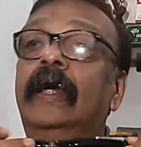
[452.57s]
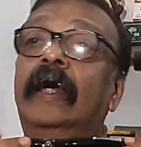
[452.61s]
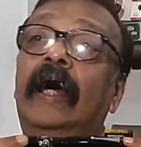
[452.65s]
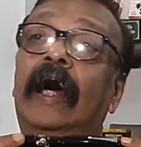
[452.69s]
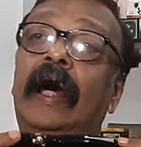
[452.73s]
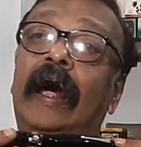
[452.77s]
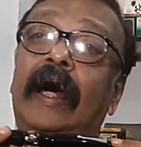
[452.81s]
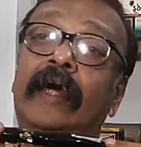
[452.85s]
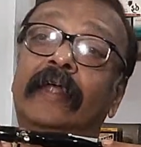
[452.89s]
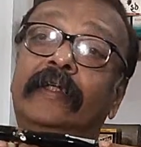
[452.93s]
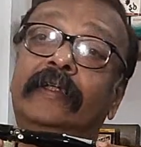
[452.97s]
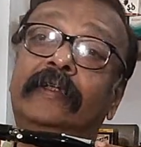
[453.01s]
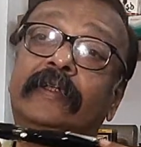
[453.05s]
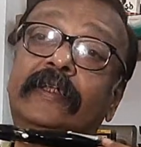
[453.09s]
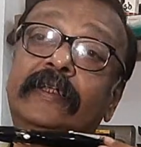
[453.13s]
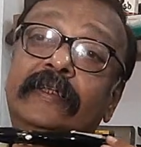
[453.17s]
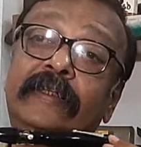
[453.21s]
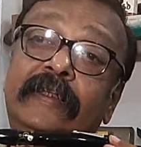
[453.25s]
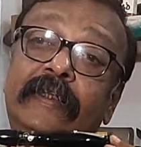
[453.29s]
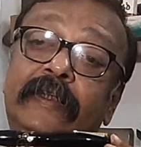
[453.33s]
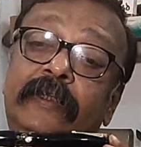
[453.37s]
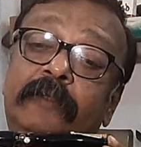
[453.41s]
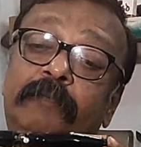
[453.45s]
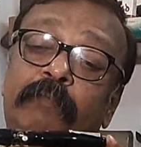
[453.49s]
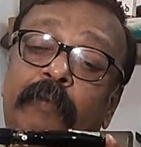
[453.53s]
And this
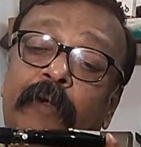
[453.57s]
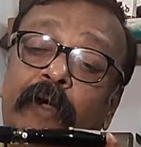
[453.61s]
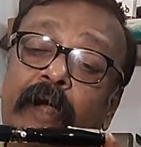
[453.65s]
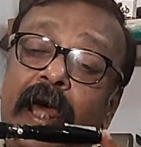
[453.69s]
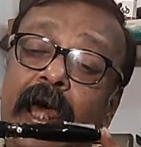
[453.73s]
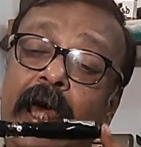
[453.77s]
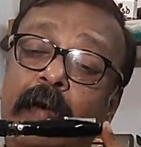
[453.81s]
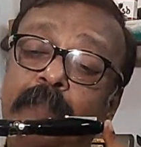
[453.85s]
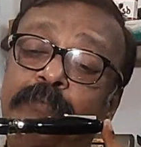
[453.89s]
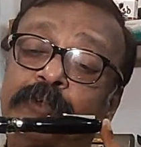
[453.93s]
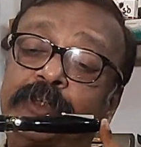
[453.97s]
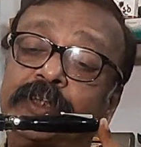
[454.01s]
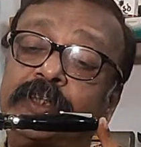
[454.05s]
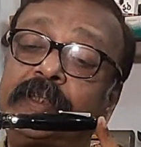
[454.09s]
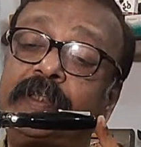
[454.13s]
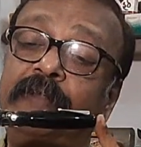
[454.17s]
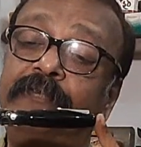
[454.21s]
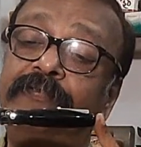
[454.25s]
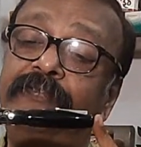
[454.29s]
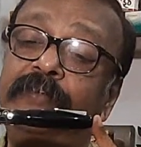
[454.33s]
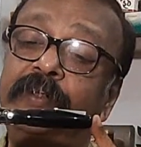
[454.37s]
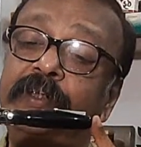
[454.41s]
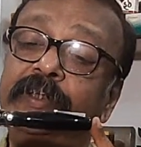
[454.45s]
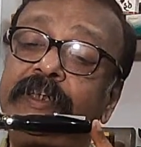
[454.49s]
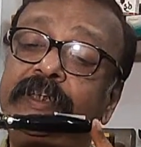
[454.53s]
is perhaps the
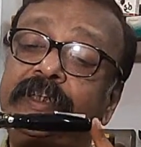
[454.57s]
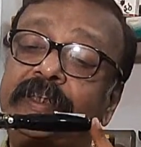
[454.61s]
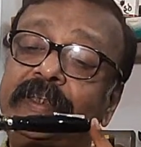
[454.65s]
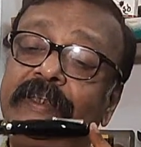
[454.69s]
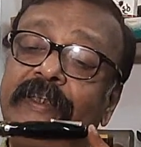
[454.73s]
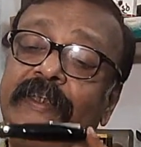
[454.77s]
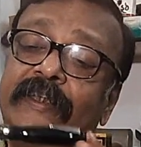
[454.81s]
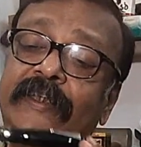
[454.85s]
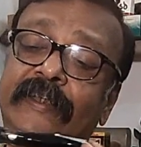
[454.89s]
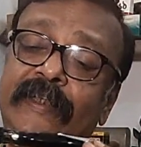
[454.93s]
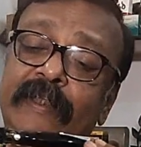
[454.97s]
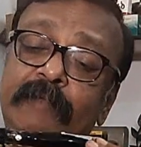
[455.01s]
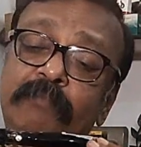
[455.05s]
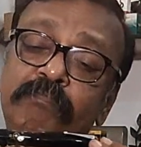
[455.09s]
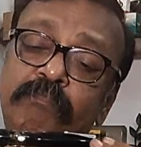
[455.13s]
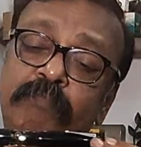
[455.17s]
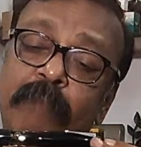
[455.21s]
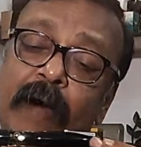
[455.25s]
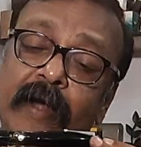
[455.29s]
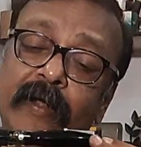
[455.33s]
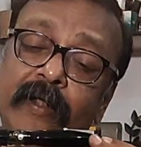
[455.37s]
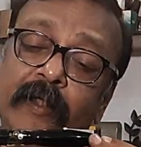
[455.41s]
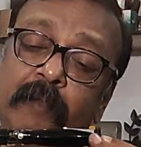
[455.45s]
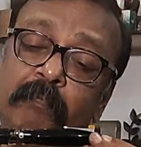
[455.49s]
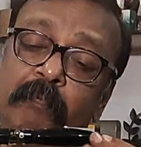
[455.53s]
first
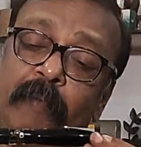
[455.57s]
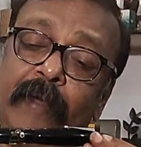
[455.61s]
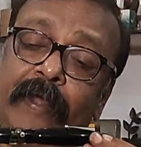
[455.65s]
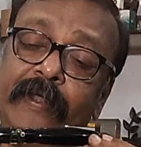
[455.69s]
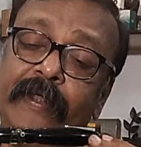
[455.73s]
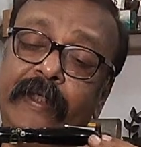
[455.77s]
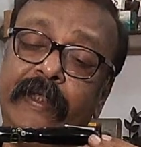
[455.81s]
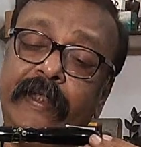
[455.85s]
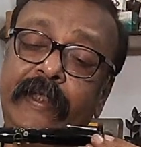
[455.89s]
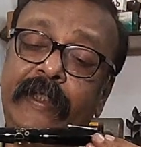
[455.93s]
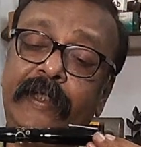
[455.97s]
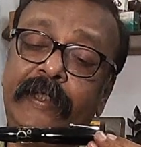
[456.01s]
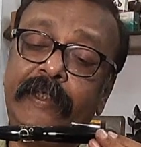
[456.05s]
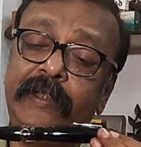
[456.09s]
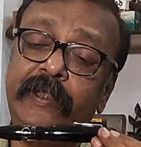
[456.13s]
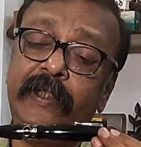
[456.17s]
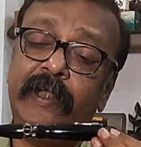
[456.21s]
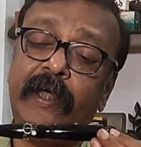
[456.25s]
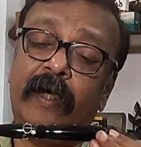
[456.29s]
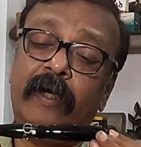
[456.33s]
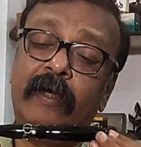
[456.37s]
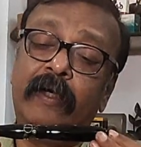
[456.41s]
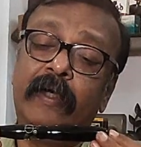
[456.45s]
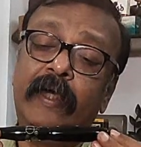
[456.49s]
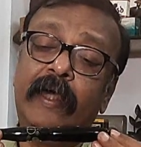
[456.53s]
steampunk pen in
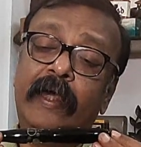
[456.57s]
India.